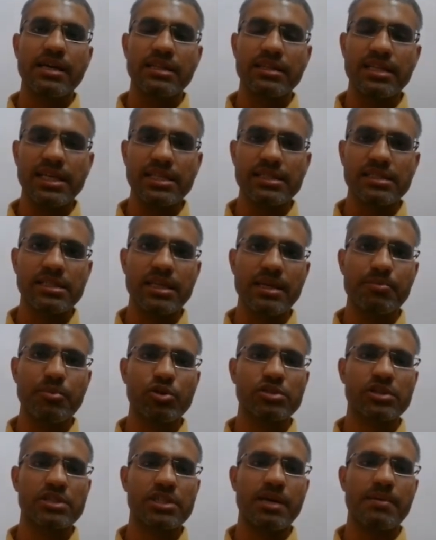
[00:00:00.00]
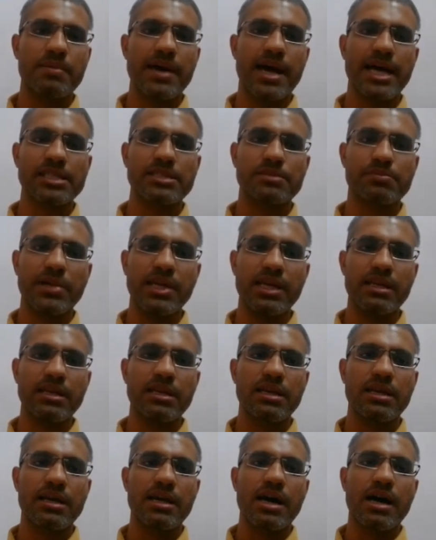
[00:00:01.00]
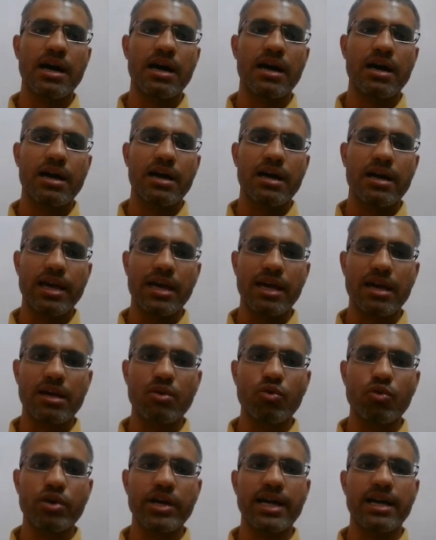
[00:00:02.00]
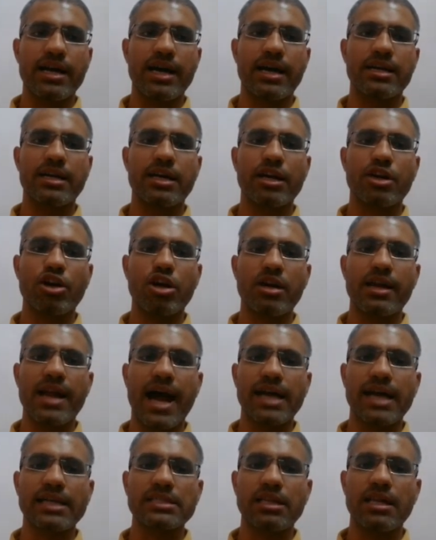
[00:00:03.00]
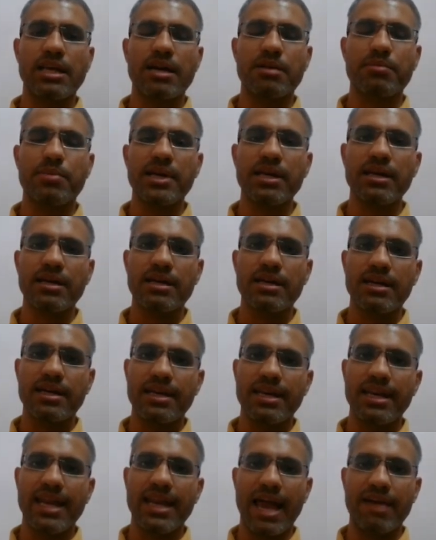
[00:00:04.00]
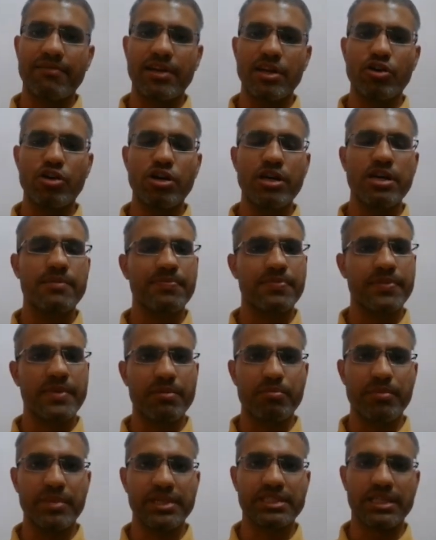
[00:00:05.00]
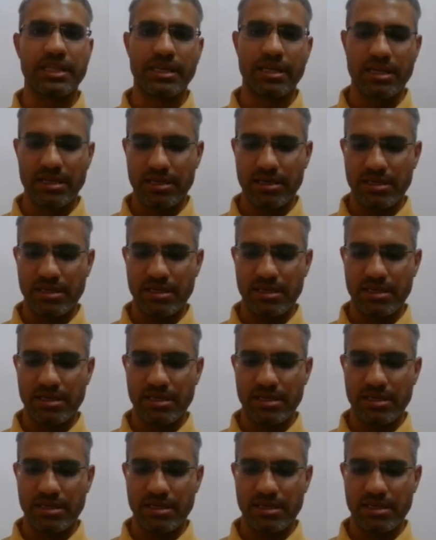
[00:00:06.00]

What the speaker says: This Nippon scheme has been included under your National Urban Livelihood Mission.